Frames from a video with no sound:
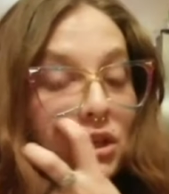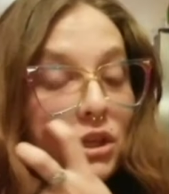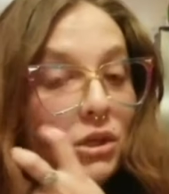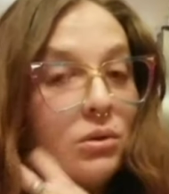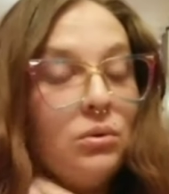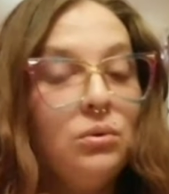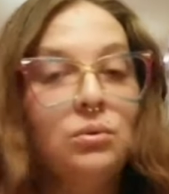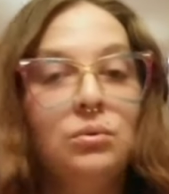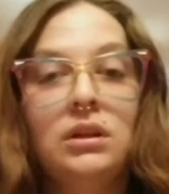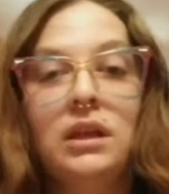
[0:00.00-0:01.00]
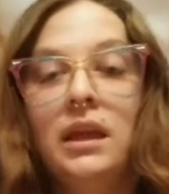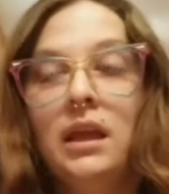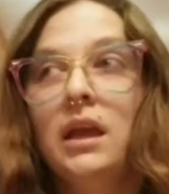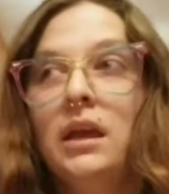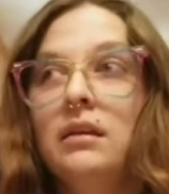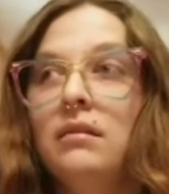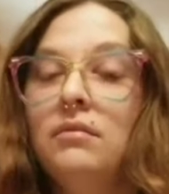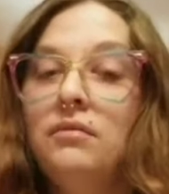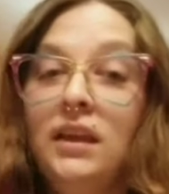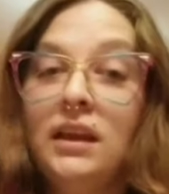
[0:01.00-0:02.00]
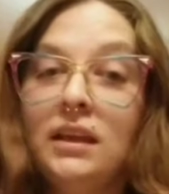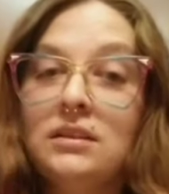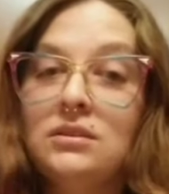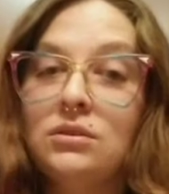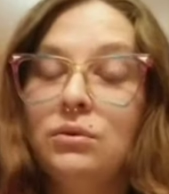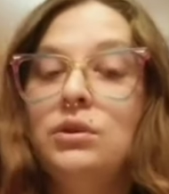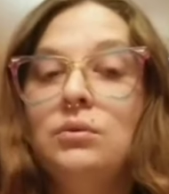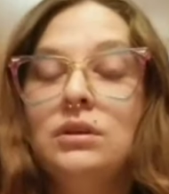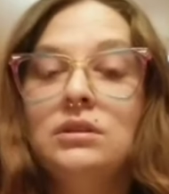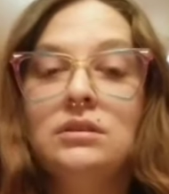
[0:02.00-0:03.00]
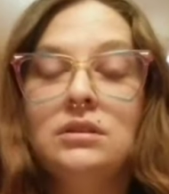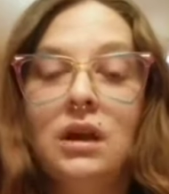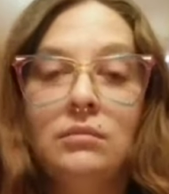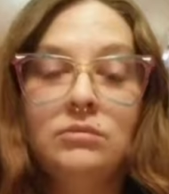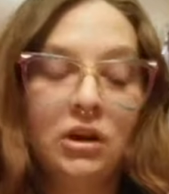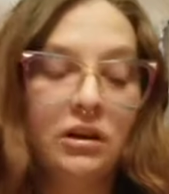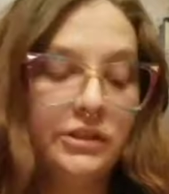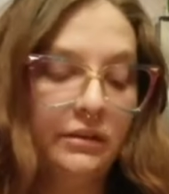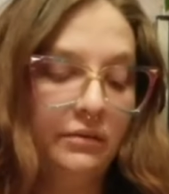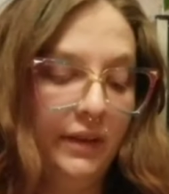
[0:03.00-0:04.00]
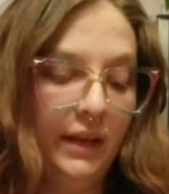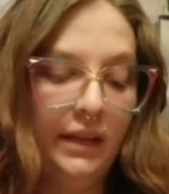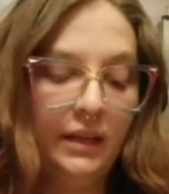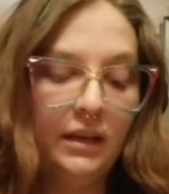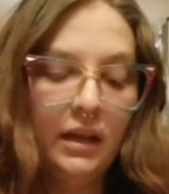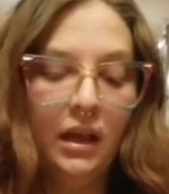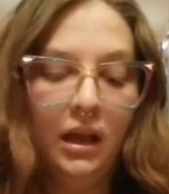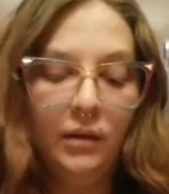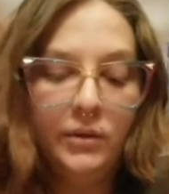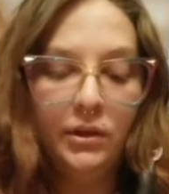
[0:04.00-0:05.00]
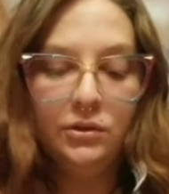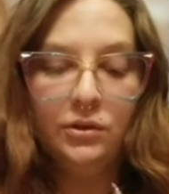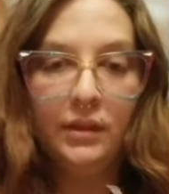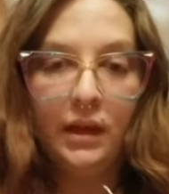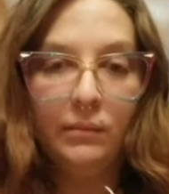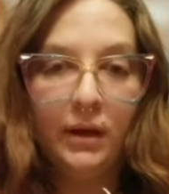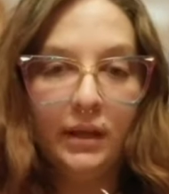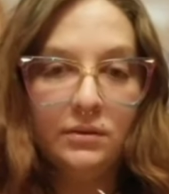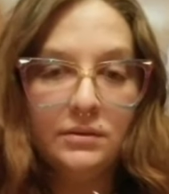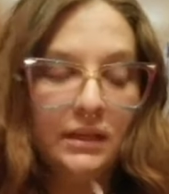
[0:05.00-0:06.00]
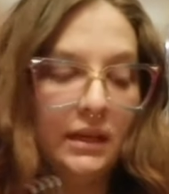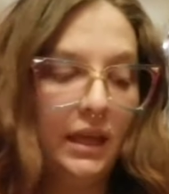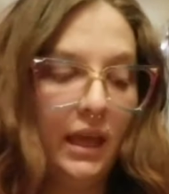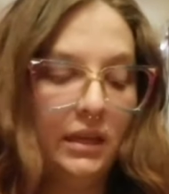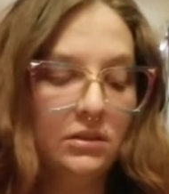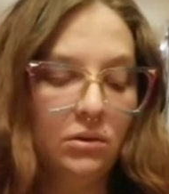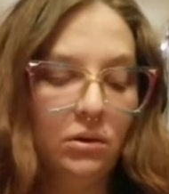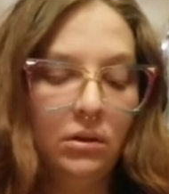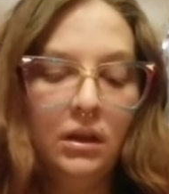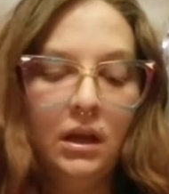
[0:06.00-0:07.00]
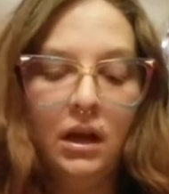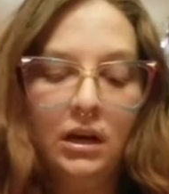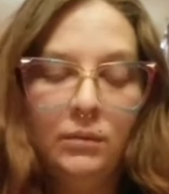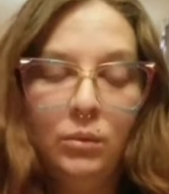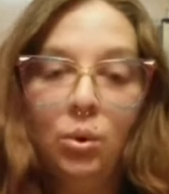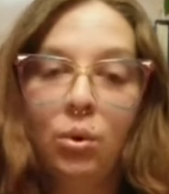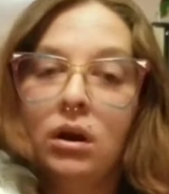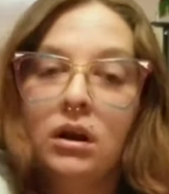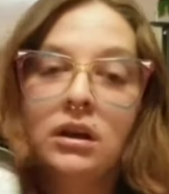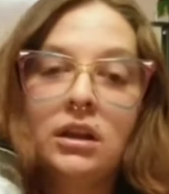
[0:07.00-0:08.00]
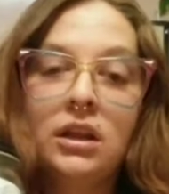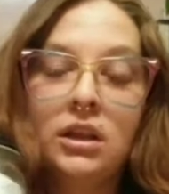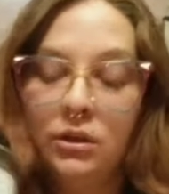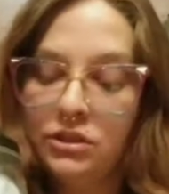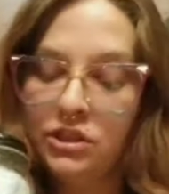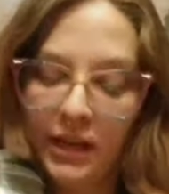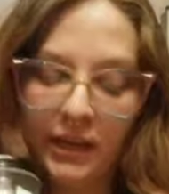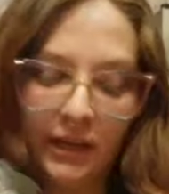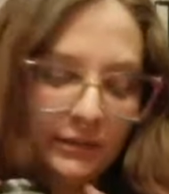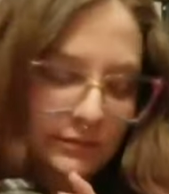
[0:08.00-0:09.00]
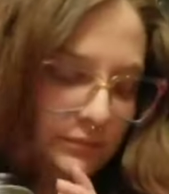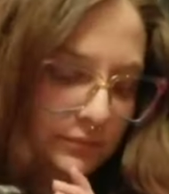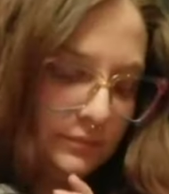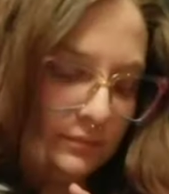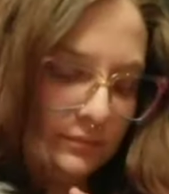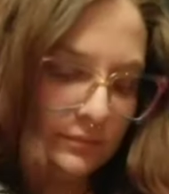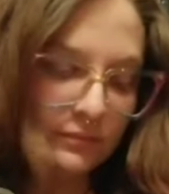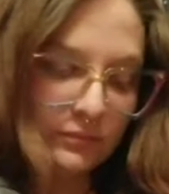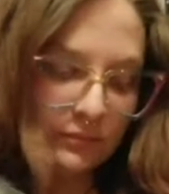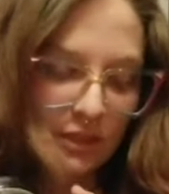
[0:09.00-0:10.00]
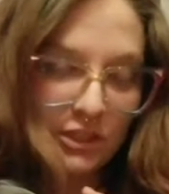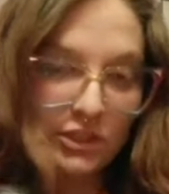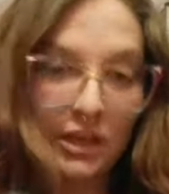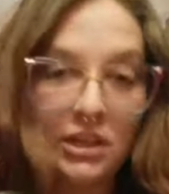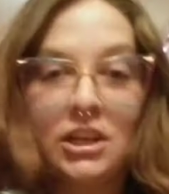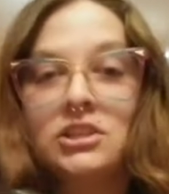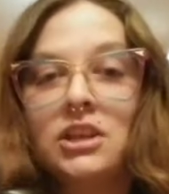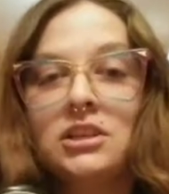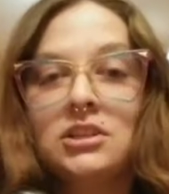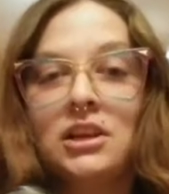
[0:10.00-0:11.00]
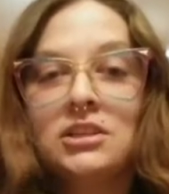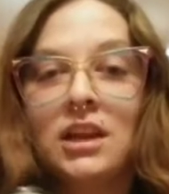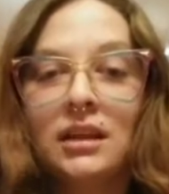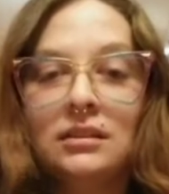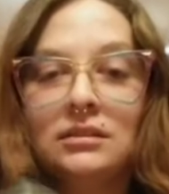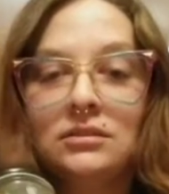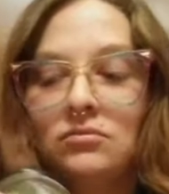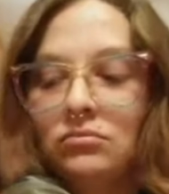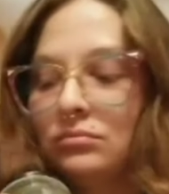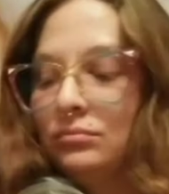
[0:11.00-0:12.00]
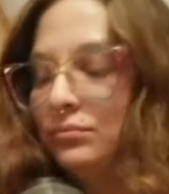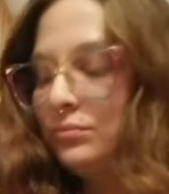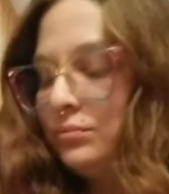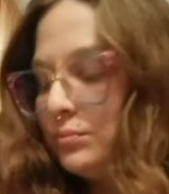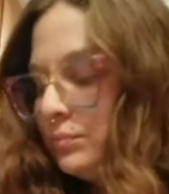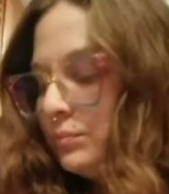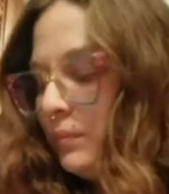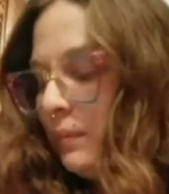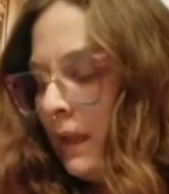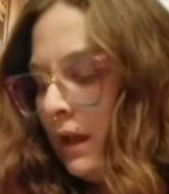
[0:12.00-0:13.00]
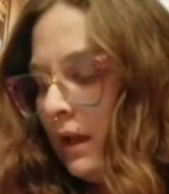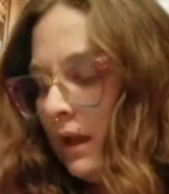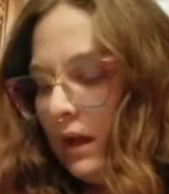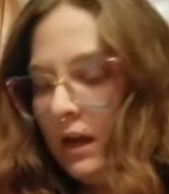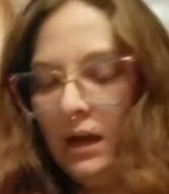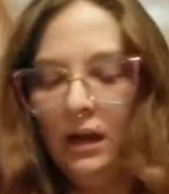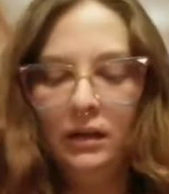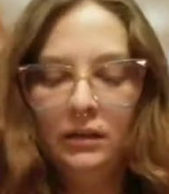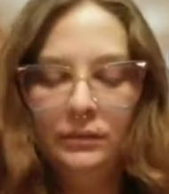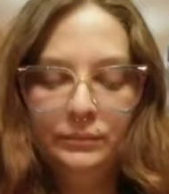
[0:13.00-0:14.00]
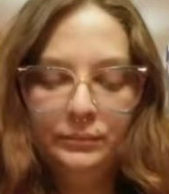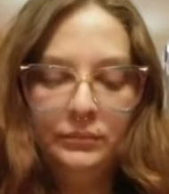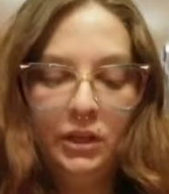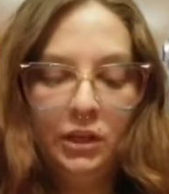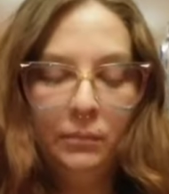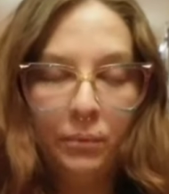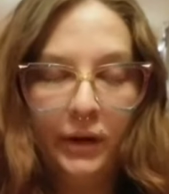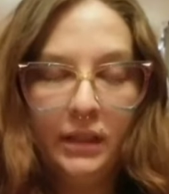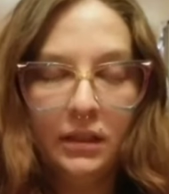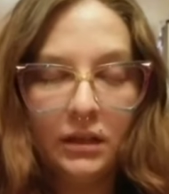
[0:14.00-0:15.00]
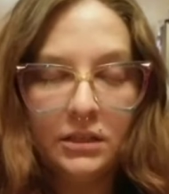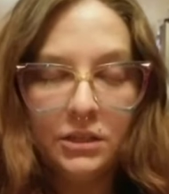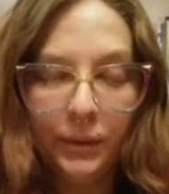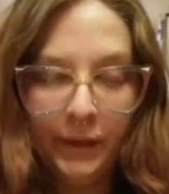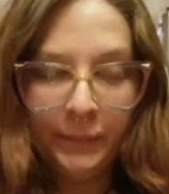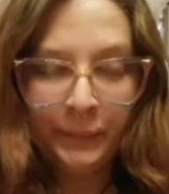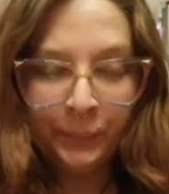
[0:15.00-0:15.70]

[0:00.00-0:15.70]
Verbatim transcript: you can feed it, so you can charge it, feed it. You could do that by using a candle, or you could shake it. Shake, shake, shake, shake, shake. You can breathe onto it.